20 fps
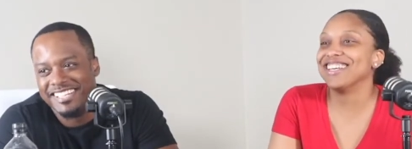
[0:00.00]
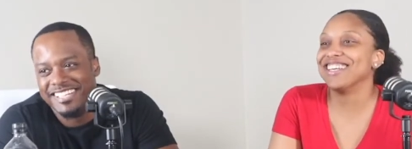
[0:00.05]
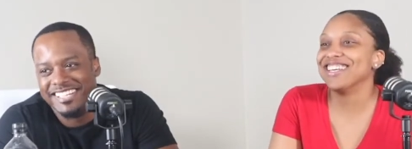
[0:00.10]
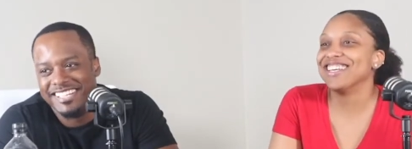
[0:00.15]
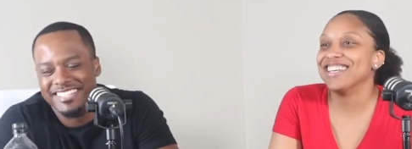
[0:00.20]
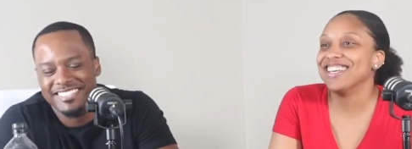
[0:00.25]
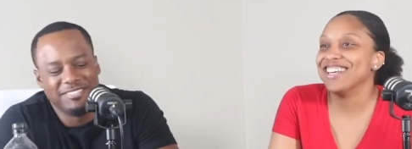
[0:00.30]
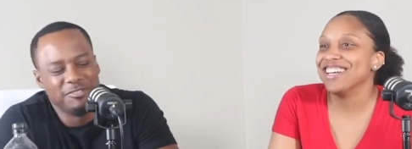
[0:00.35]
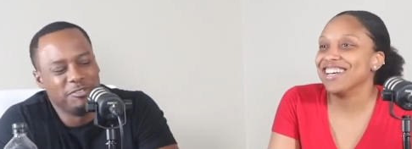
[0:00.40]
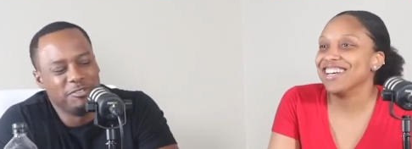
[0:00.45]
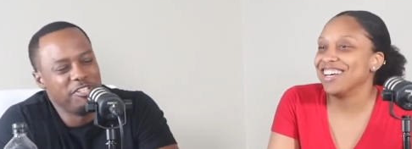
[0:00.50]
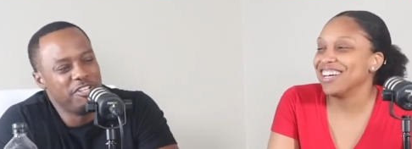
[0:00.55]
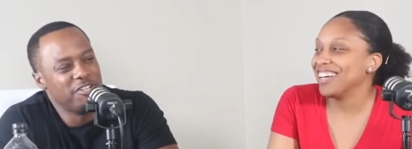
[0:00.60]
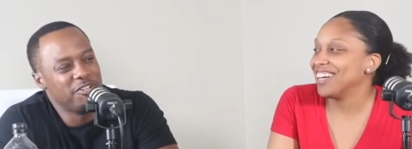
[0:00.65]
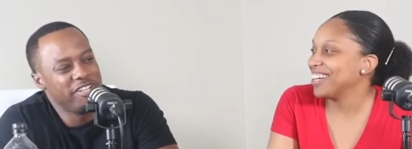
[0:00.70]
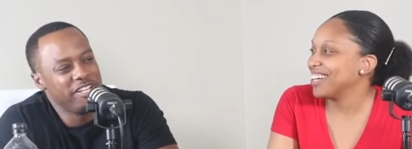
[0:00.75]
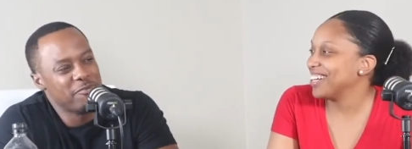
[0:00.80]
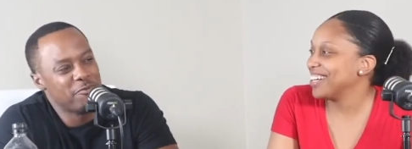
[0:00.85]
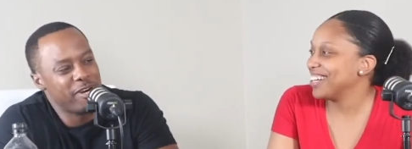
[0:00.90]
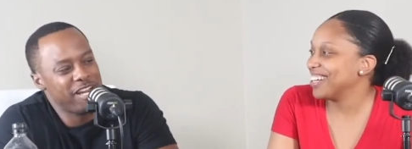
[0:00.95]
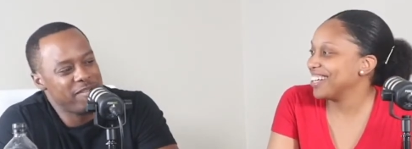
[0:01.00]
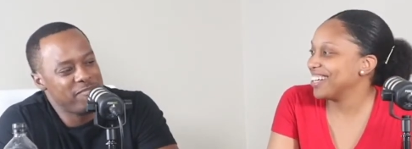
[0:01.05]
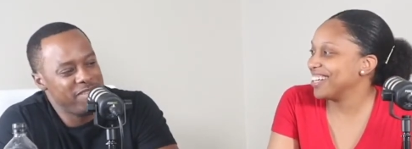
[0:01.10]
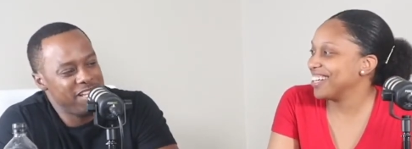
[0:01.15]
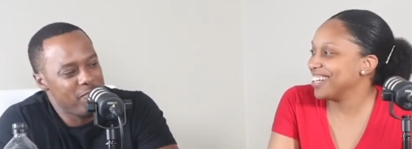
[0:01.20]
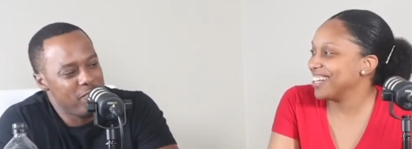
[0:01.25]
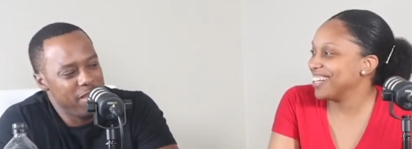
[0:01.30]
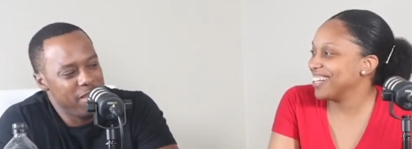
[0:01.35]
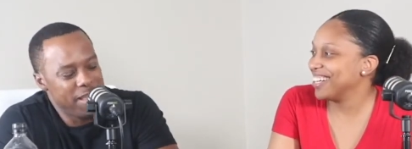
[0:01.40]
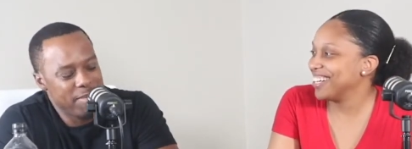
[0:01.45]
Speaker 1: "Well, you don't need white man
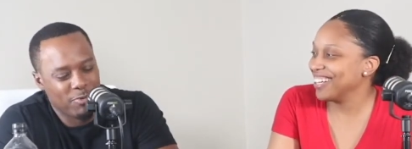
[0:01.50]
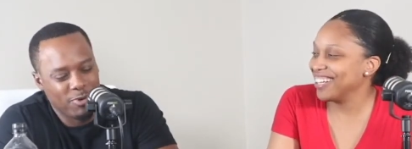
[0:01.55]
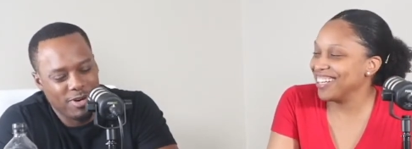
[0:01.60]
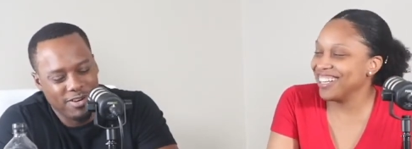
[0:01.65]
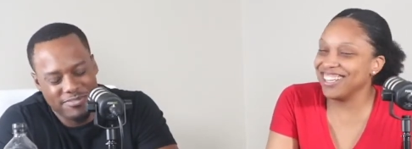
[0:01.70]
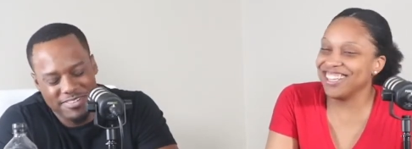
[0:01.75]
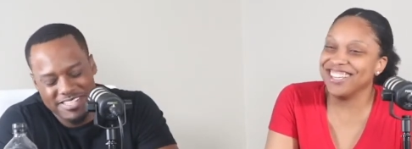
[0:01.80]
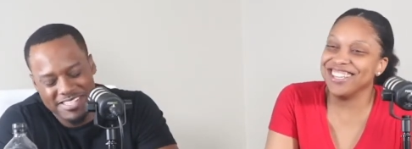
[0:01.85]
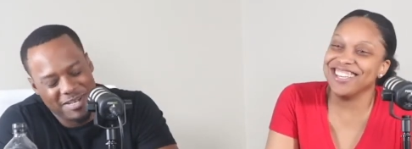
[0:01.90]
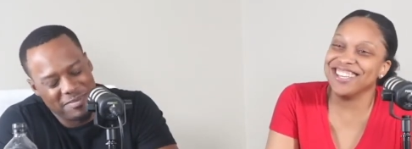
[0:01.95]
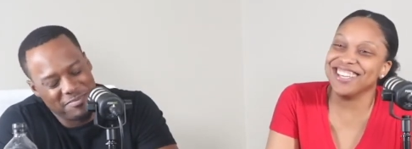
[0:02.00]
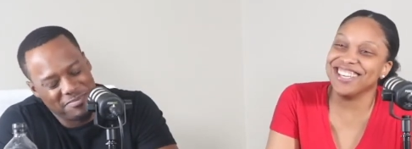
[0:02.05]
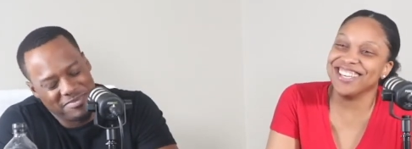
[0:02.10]
paperwork or something."